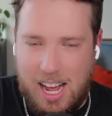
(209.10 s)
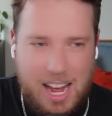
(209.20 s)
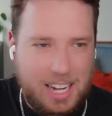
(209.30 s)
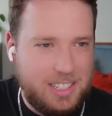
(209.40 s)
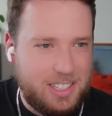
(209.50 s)

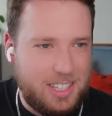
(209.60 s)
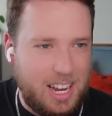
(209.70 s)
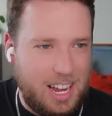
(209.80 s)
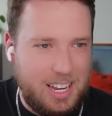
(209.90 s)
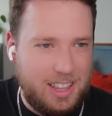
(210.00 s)

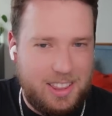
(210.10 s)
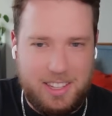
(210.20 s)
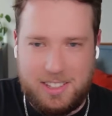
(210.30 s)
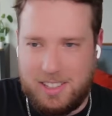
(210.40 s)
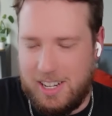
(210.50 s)

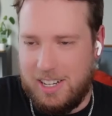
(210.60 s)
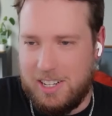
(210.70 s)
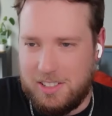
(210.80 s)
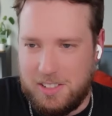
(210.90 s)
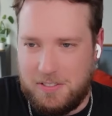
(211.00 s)
It
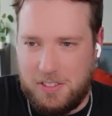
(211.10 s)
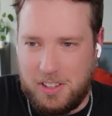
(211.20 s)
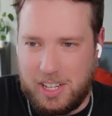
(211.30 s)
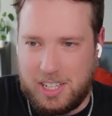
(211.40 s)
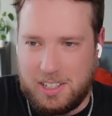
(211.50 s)
doesn't
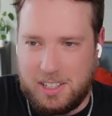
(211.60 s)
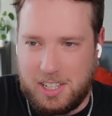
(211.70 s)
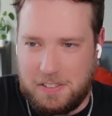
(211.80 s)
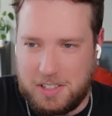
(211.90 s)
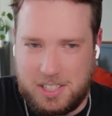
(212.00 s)
feel like a
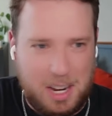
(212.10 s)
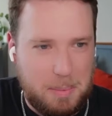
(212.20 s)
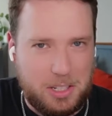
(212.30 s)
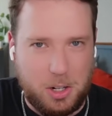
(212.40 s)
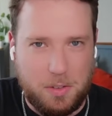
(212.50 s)
tough
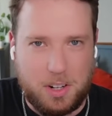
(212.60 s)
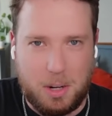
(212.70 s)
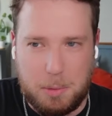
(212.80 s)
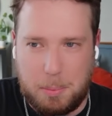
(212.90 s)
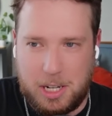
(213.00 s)
assignment to
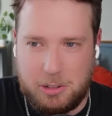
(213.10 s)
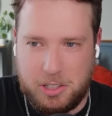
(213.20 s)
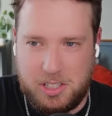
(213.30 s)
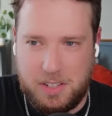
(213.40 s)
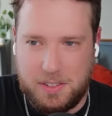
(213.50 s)
overcome
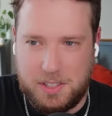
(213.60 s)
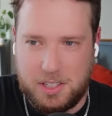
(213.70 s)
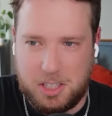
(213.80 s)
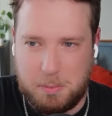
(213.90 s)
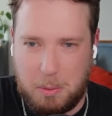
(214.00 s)
Ramondre
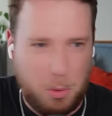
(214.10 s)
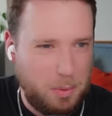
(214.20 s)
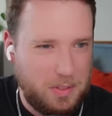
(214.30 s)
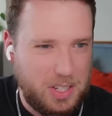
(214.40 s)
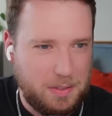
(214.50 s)
Stevenson, despite what
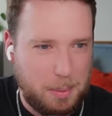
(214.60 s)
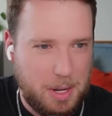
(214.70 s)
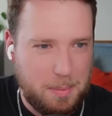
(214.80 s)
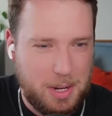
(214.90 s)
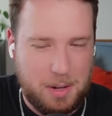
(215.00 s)
we've seen from
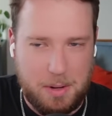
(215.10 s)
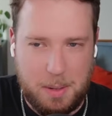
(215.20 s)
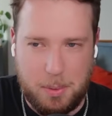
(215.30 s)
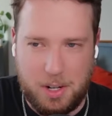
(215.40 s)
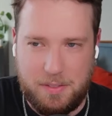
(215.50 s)
him in
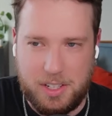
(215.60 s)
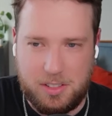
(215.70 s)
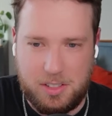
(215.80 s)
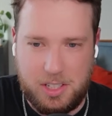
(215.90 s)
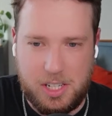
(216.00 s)

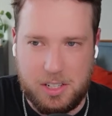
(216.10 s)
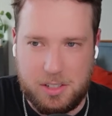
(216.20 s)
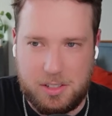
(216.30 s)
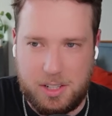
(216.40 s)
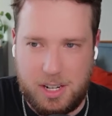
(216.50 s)
previous
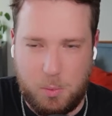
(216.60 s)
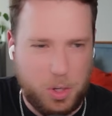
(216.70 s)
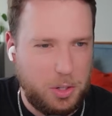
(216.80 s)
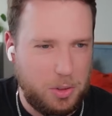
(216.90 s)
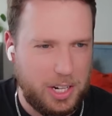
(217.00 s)
years.
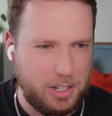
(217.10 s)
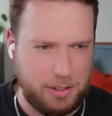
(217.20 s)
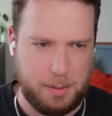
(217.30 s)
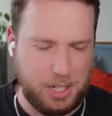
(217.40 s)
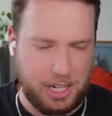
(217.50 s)
Where do you land on
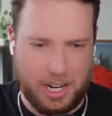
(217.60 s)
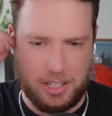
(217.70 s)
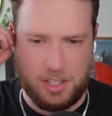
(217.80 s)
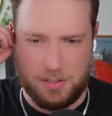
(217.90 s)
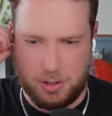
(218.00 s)
the upside
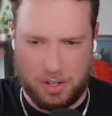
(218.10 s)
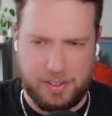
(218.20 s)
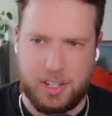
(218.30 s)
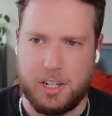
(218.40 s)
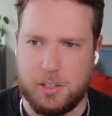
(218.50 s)
case here for
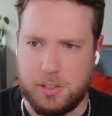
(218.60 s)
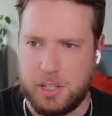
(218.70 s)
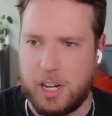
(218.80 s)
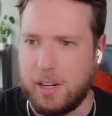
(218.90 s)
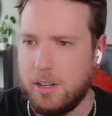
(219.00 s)
TreyVeon Henderson, Ty?